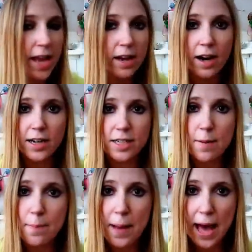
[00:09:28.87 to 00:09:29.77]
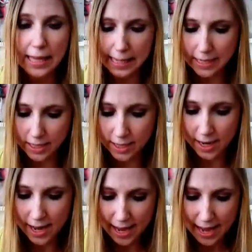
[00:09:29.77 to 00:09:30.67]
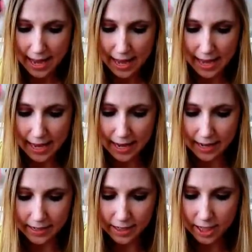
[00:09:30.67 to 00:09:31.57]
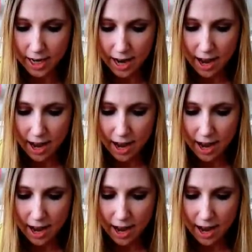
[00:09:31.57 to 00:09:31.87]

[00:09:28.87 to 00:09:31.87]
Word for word: and got a palette. And